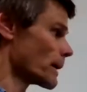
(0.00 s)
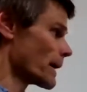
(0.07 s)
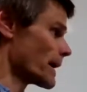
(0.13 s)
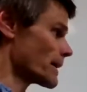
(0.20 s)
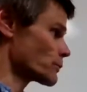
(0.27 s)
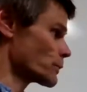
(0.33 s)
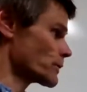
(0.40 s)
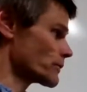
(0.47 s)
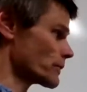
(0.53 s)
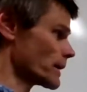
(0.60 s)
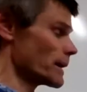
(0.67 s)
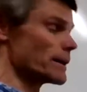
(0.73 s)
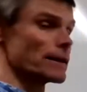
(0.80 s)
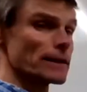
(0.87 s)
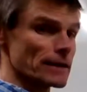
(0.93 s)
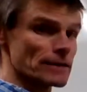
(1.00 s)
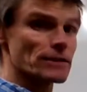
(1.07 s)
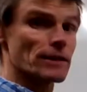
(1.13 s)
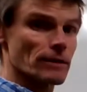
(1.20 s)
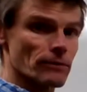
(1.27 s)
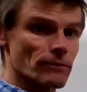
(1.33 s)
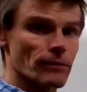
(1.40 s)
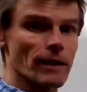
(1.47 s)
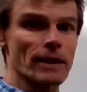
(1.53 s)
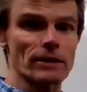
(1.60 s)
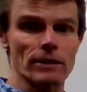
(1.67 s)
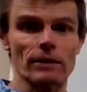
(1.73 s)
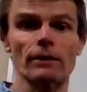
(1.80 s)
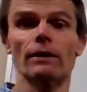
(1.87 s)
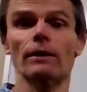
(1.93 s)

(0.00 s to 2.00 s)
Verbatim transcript: As we said, it's convenient